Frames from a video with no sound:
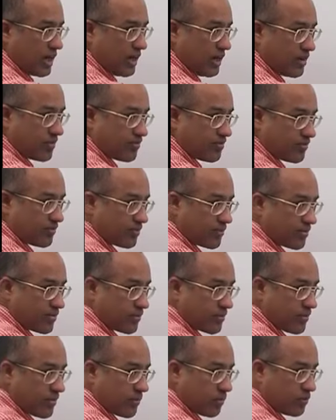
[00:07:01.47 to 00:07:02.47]
the
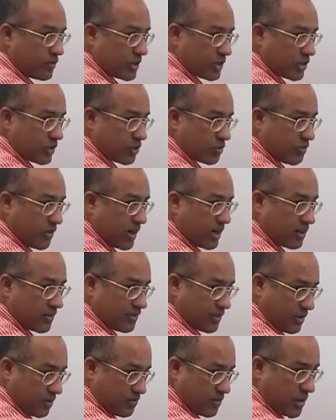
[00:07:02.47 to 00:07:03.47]
petrous part
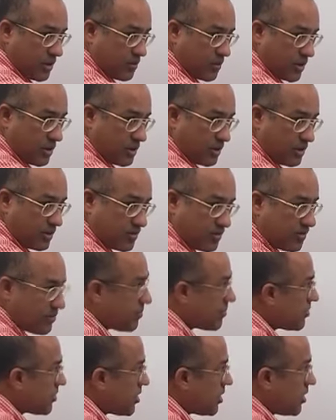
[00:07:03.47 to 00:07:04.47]
of temporal bone
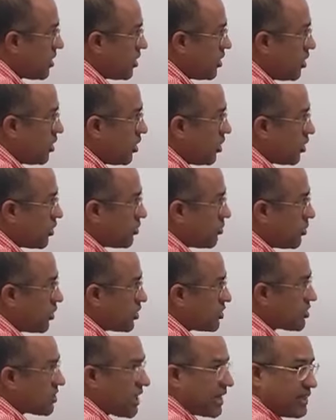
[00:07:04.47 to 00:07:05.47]
on
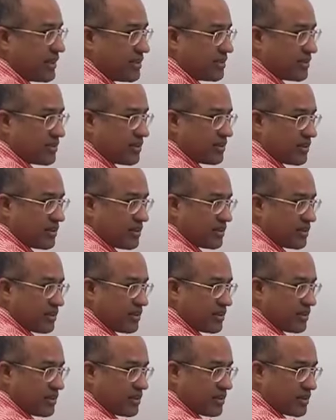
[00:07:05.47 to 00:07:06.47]
both sides,
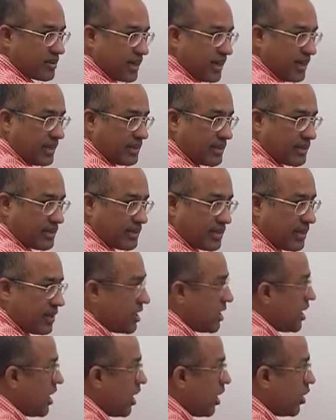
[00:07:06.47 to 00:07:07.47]
right?
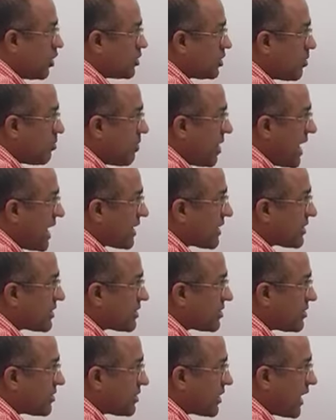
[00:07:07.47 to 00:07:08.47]
On the back
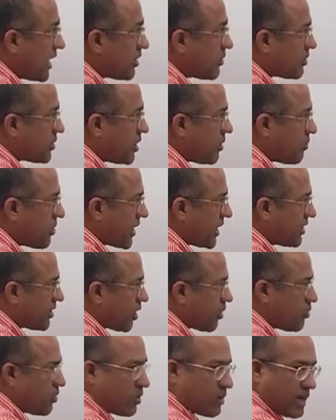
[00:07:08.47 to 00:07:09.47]
it is attached with the
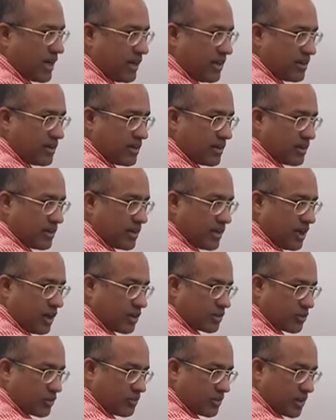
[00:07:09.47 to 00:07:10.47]
parietal bone and
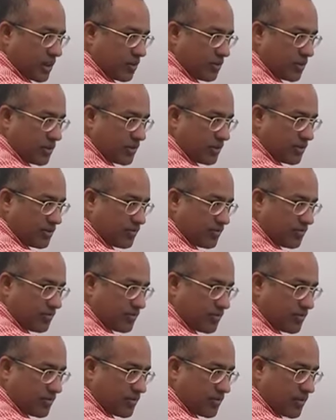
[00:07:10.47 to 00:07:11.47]
occipital bone,
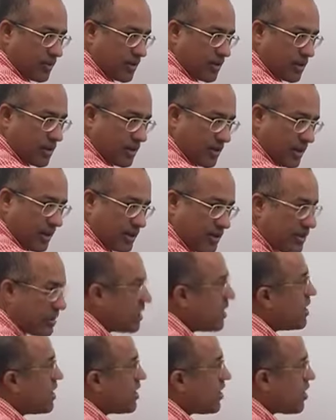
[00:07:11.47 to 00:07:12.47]
right?
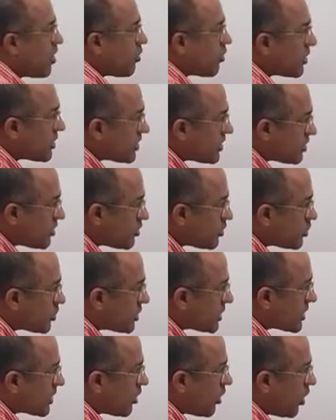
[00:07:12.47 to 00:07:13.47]
Now what it is
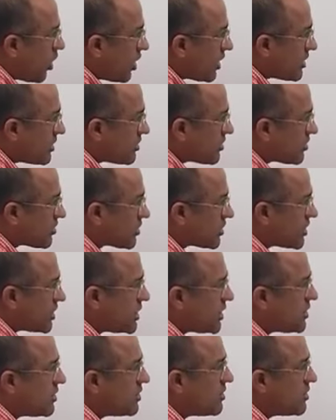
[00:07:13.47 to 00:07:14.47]
doing, all this
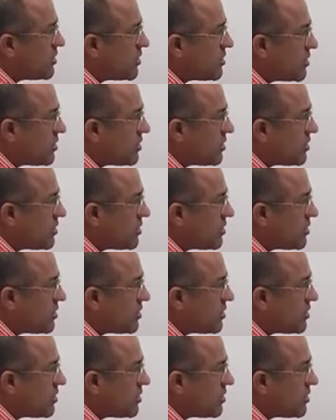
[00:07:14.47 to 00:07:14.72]
green